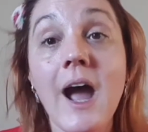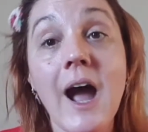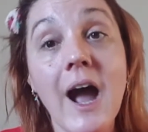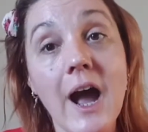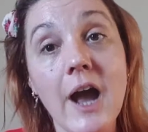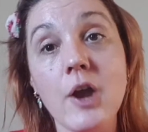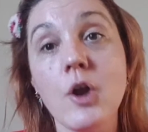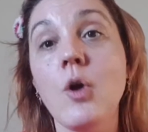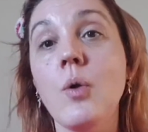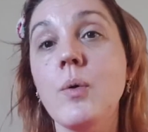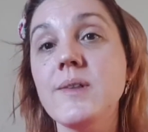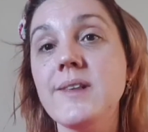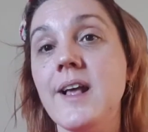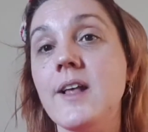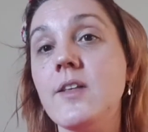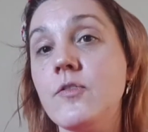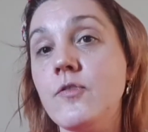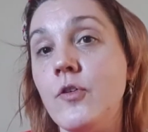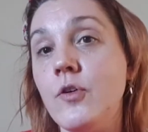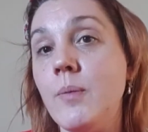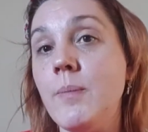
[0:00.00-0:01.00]
I always
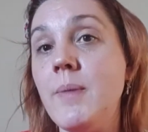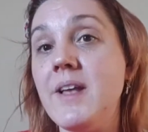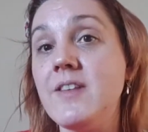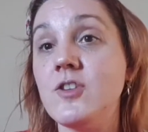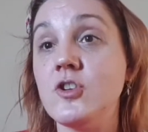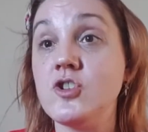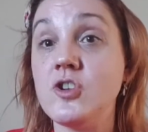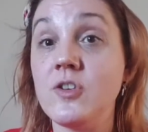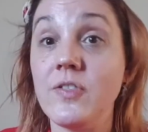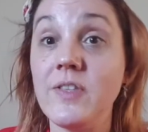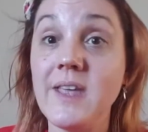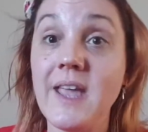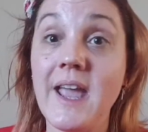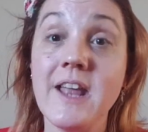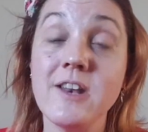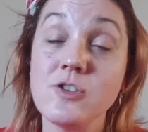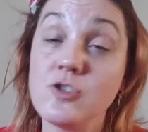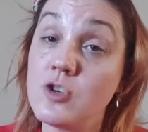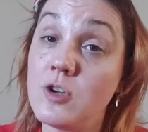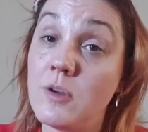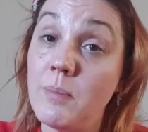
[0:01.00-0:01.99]
ask for a message at the
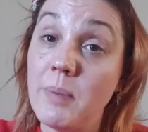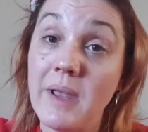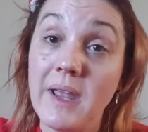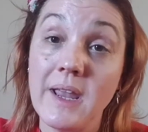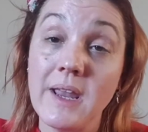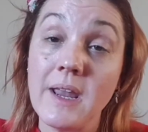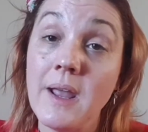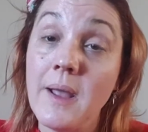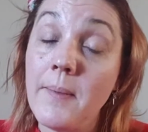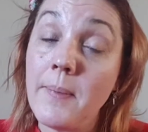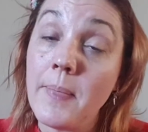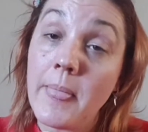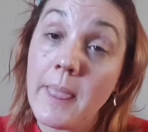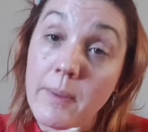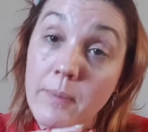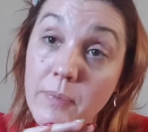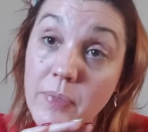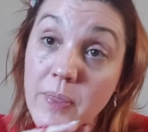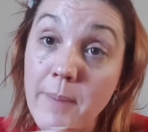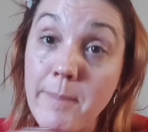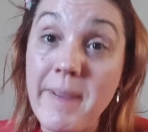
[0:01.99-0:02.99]
end to be
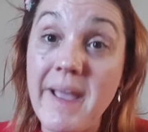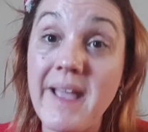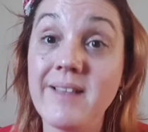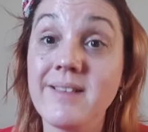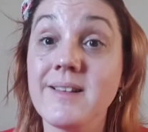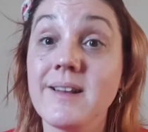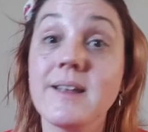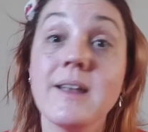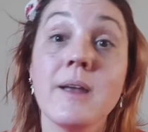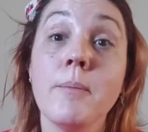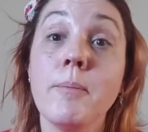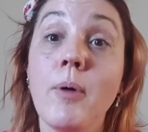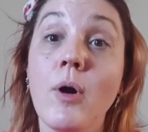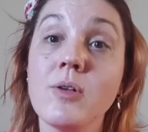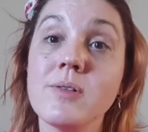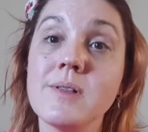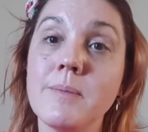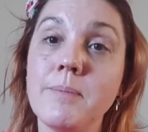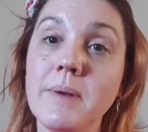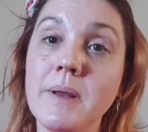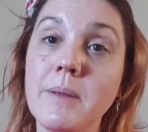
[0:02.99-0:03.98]
the best it can
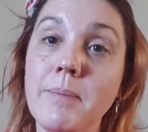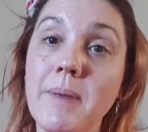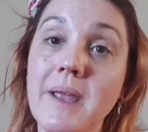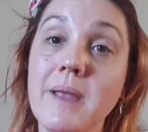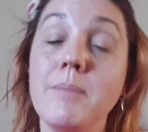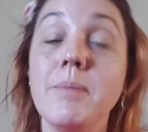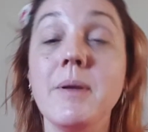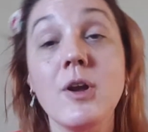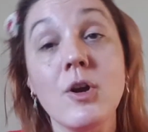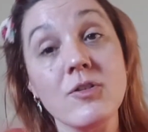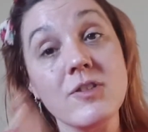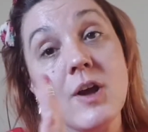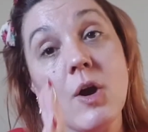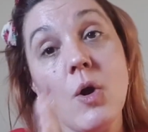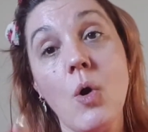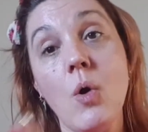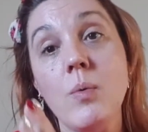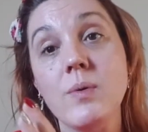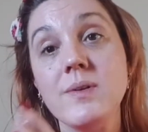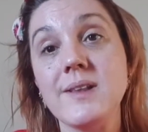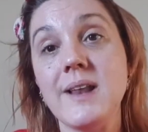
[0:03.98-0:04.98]
possibly be, because I
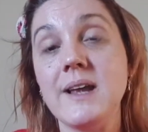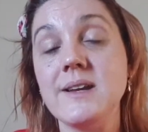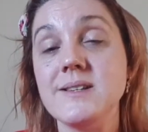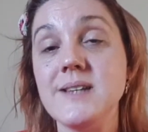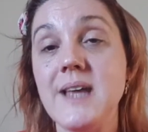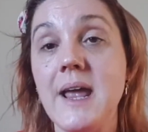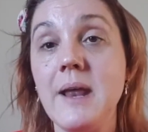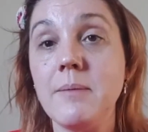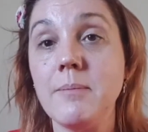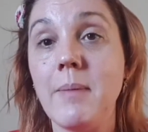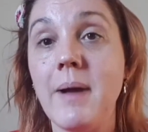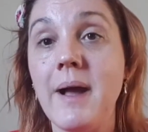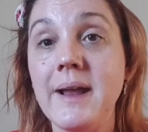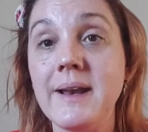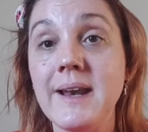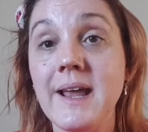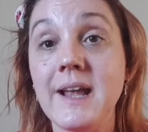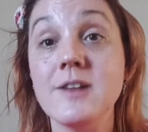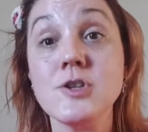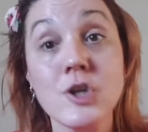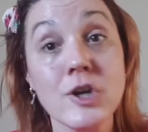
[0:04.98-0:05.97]
always like to end my
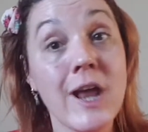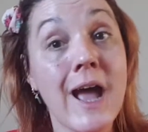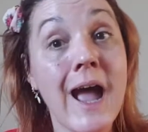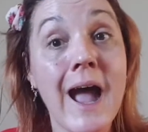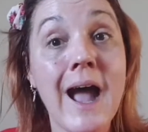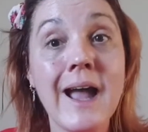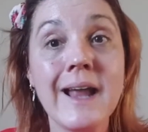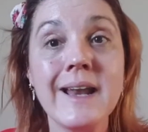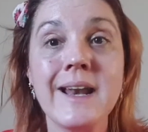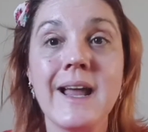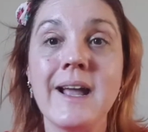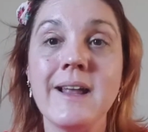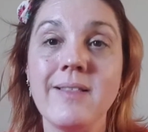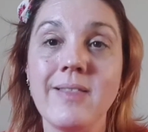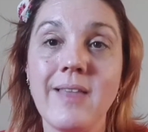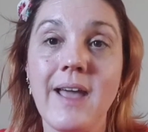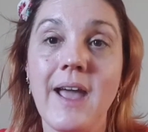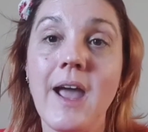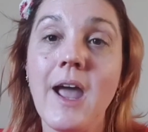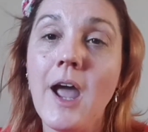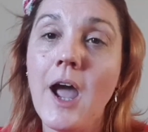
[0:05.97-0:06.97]
nights on a high night
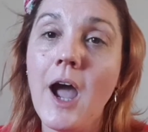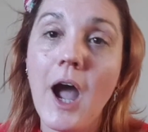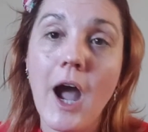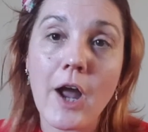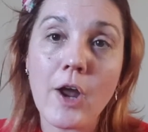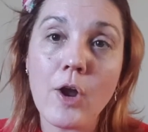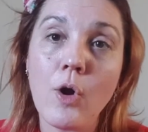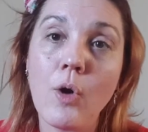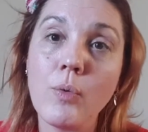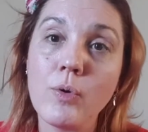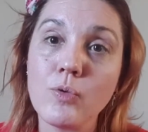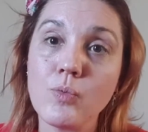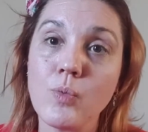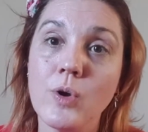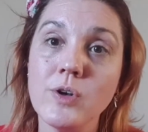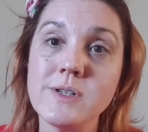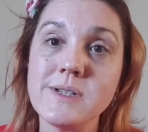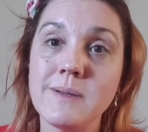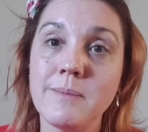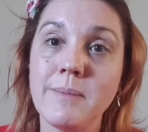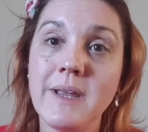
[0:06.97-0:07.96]
there. I always
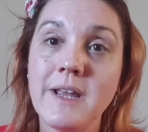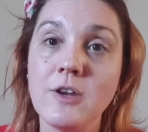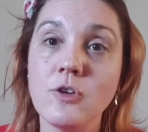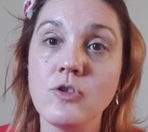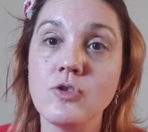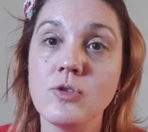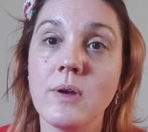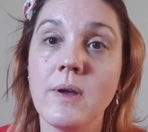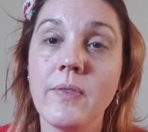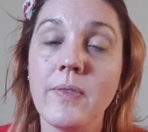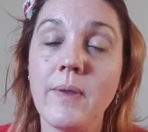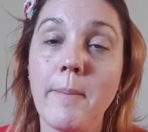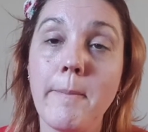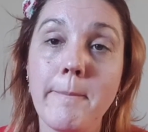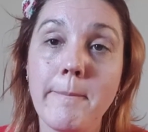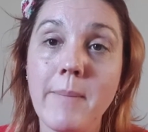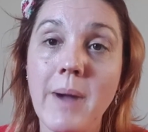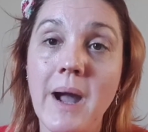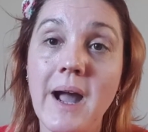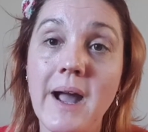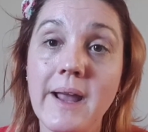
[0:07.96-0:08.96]
want to make sure that
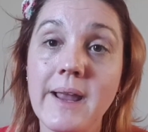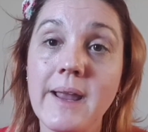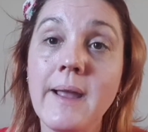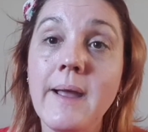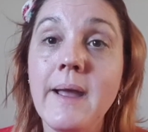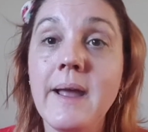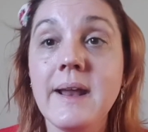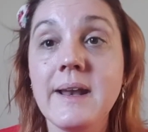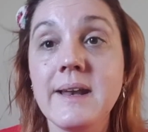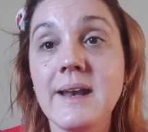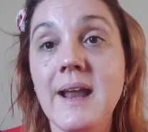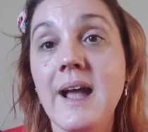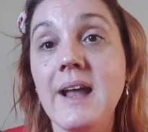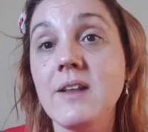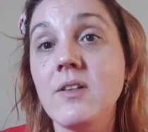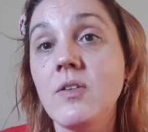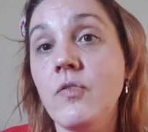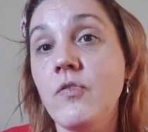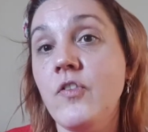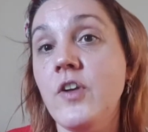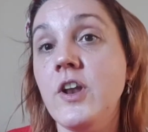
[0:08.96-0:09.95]
my
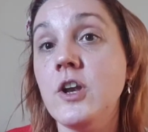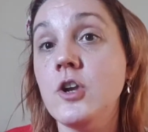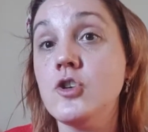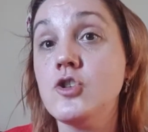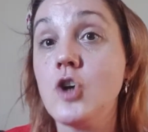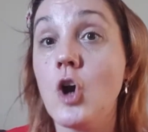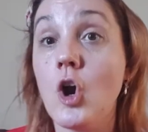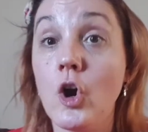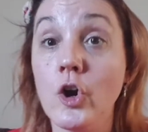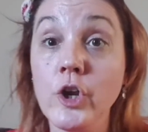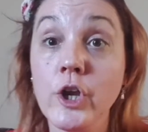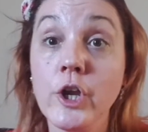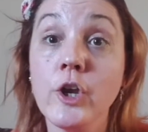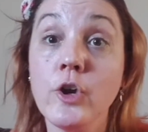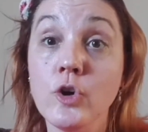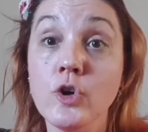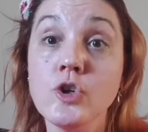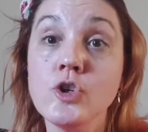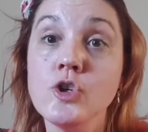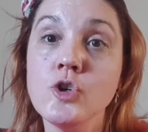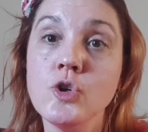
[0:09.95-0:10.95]
nights finish on a
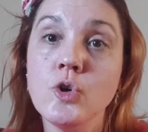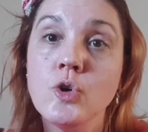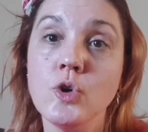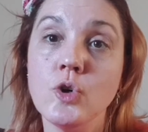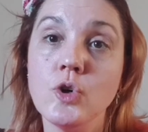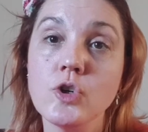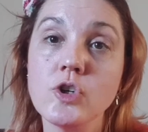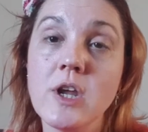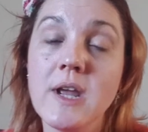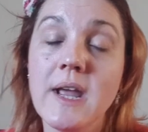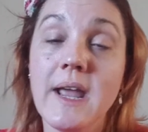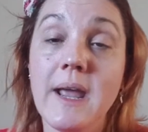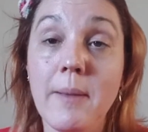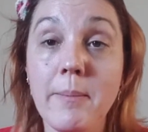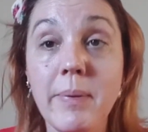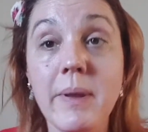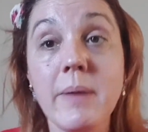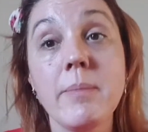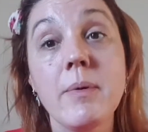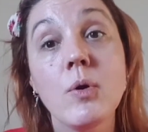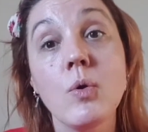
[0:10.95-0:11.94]
good note and
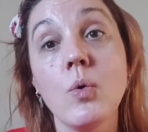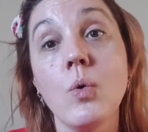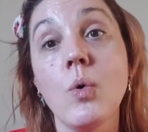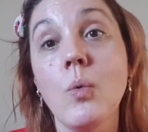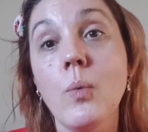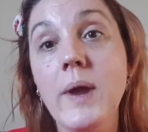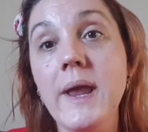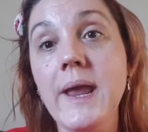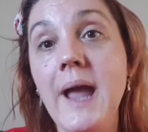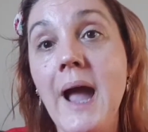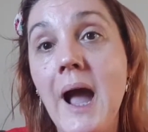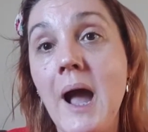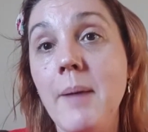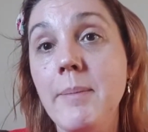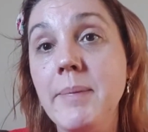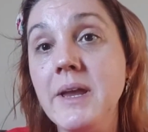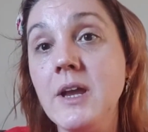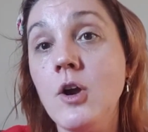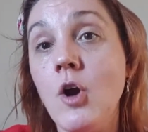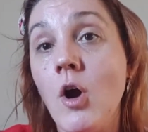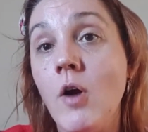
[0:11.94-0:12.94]
people go away
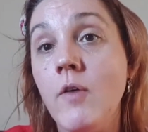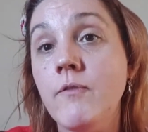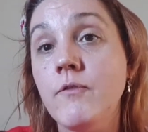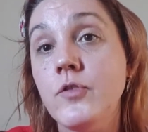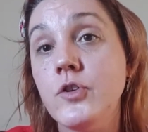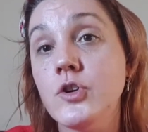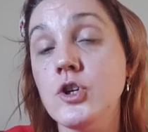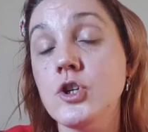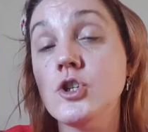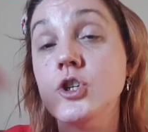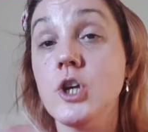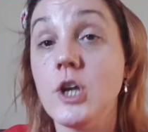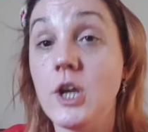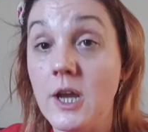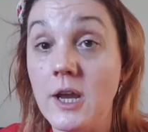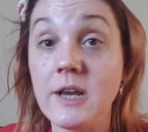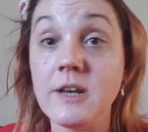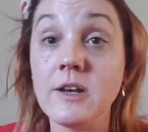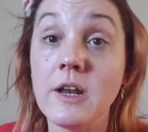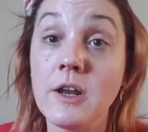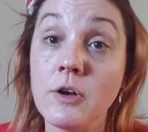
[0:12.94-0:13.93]
happy, confident
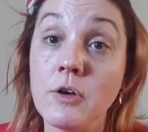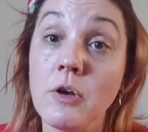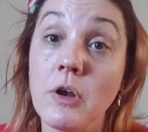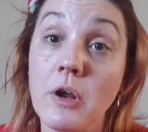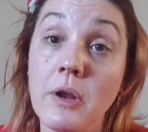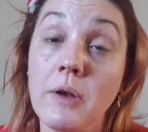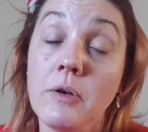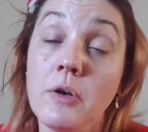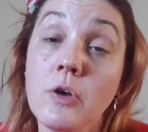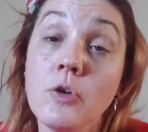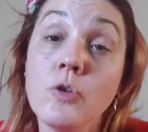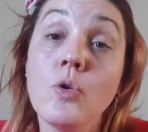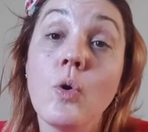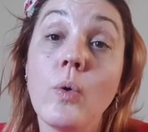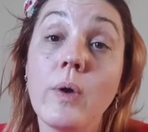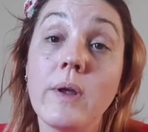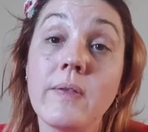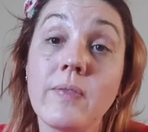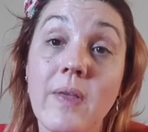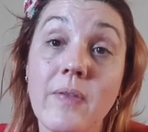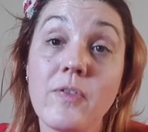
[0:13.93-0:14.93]
in
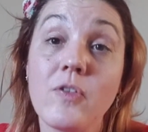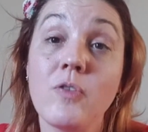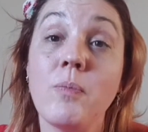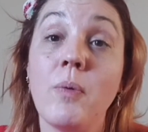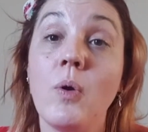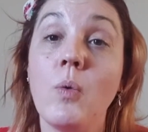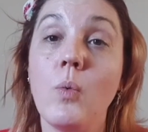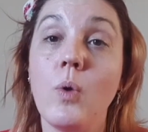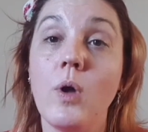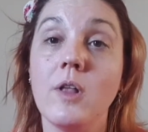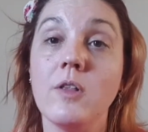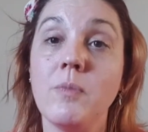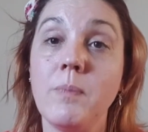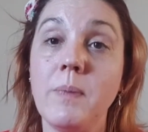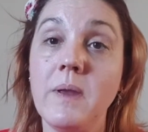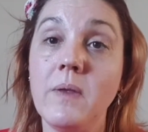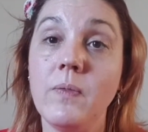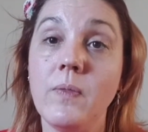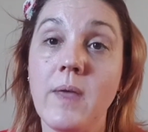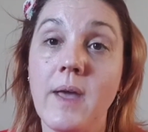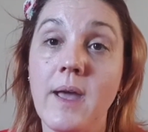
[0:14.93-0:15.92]
knowing that the spirit world's
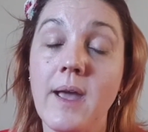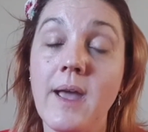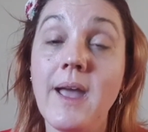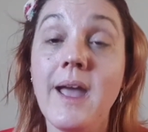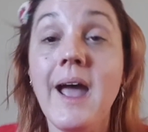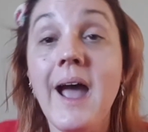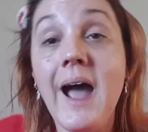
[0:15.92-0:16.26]
been there.